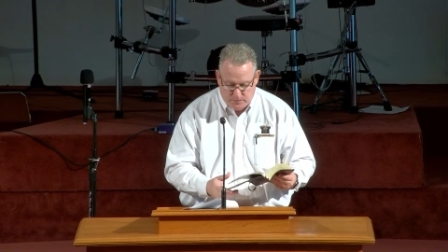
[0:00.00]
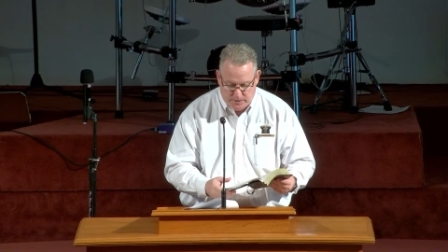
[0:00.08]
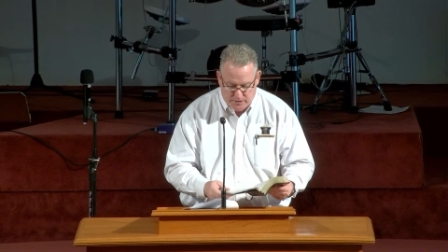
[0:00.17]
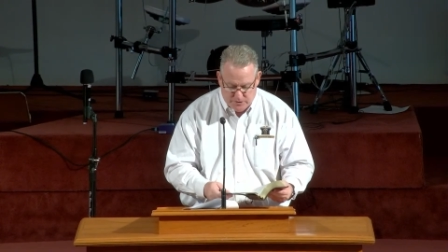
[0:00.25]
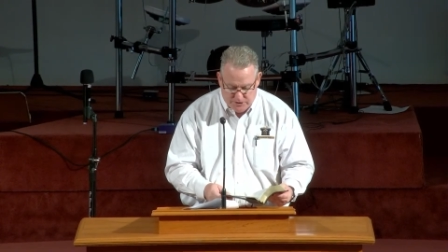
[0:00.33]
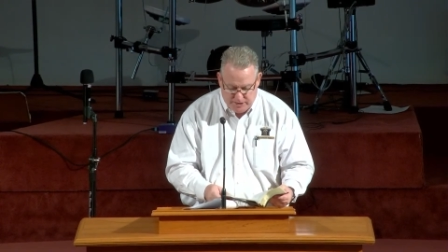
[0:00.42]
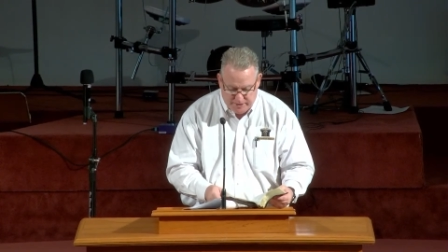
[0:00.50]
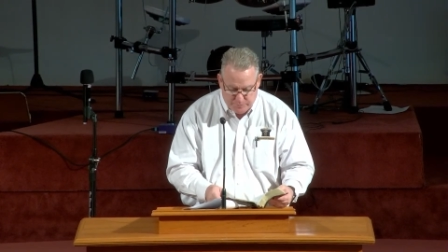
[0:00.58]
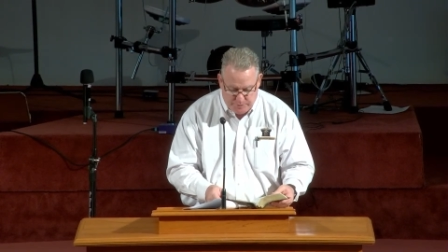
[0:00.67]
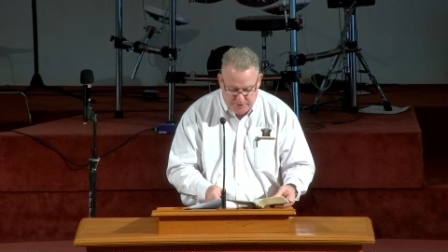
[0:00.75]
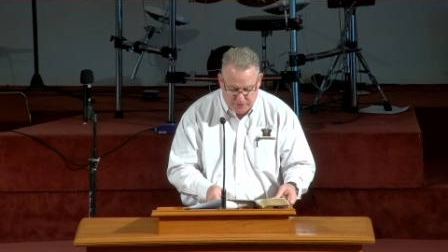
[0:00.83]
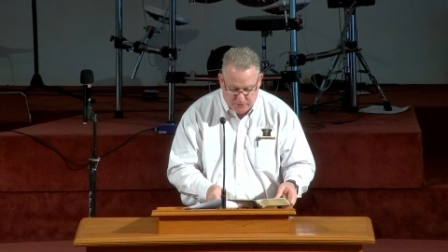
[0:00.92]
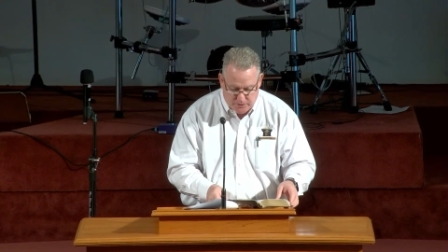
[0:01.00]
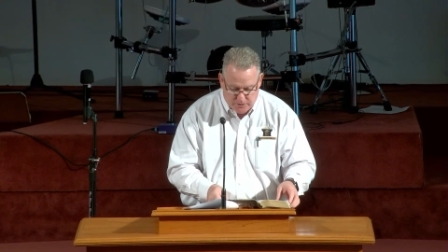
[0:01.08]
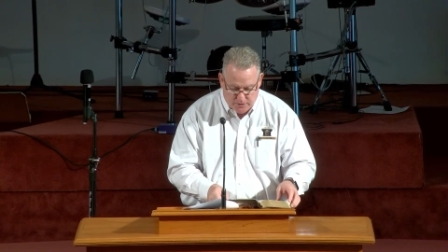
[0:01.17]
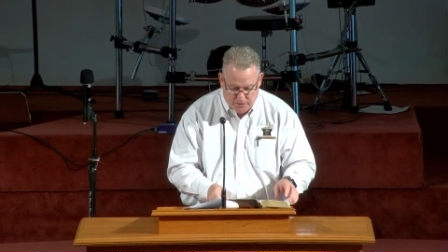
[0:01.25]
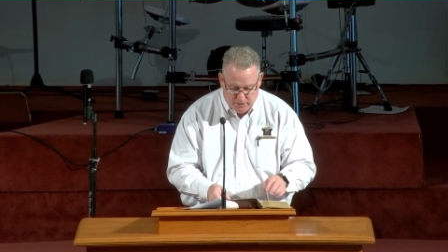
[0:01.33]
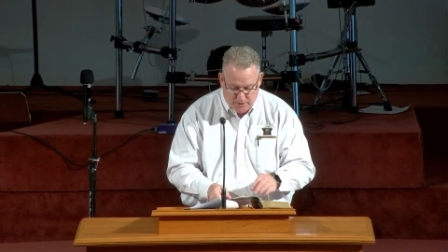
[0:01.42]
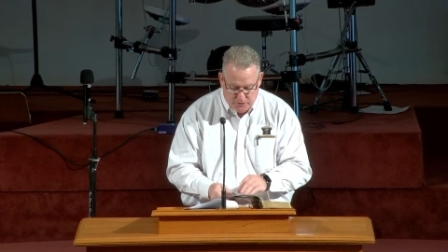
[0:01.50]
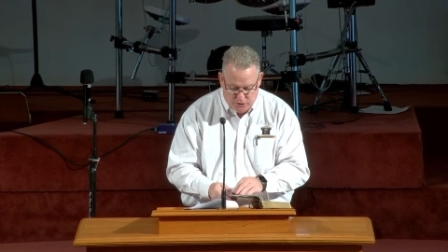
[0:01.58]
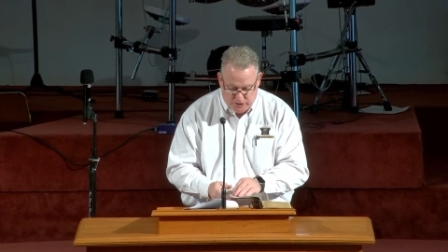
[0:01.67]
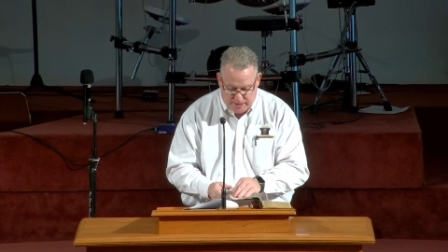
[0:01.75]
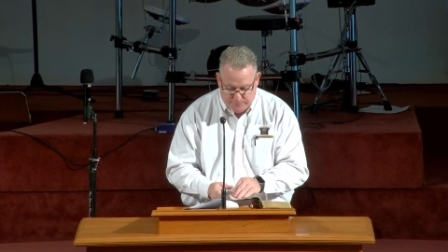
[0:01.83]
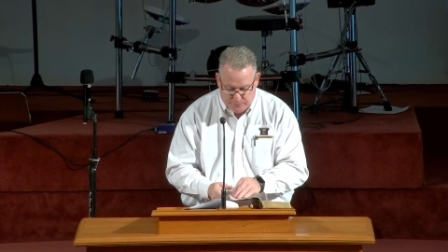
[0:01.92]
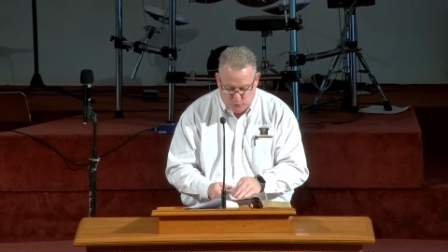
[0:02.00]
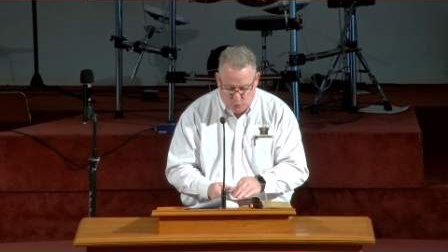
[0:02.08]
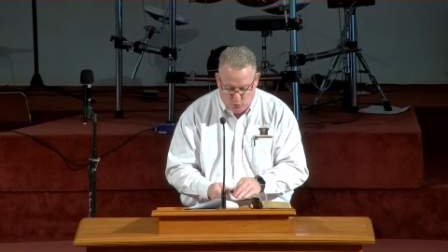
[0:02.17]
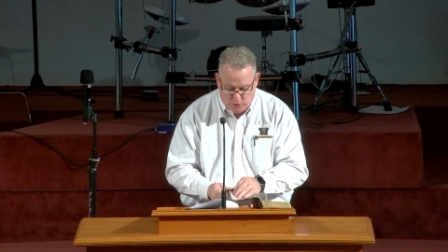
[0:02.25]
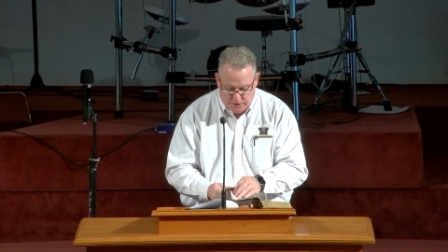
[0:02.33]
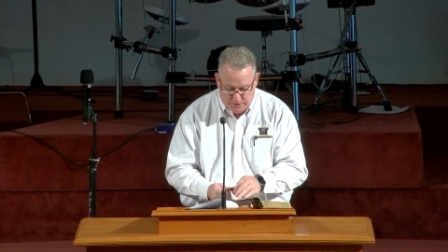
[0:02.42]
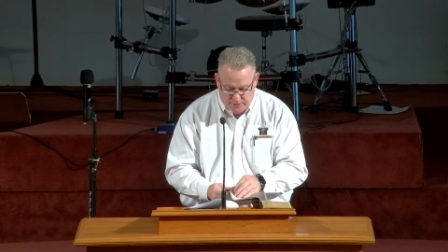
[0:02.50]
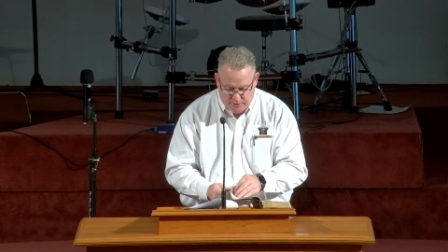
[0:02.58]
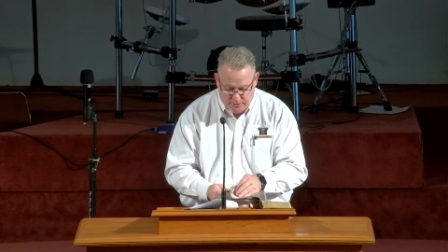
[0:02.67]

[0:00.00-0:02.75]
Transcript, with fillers: in 2 Peter chapter 1